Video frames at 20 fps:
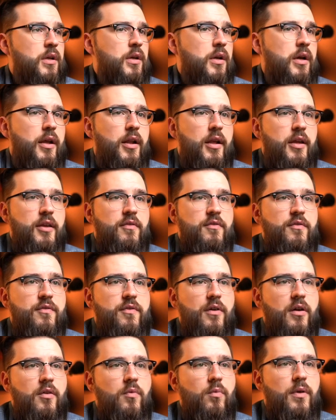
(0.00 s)
and I even
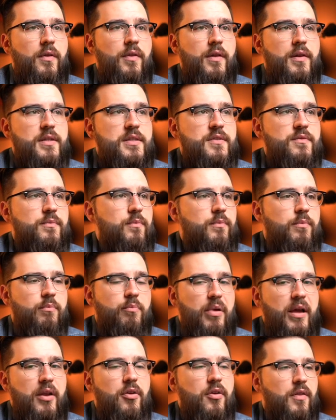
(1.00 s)
found one that is
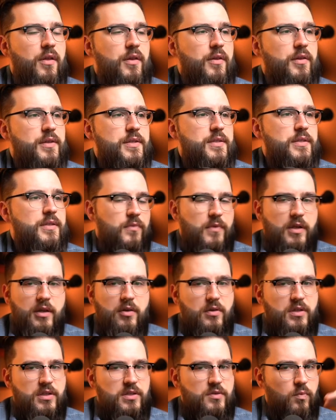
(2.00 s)
better than this. It
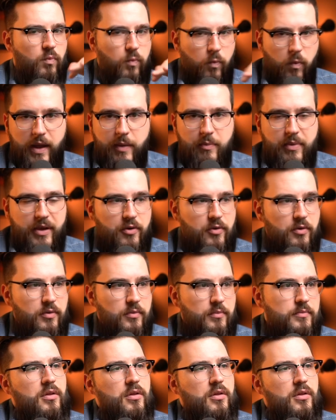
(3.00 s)
looks way better.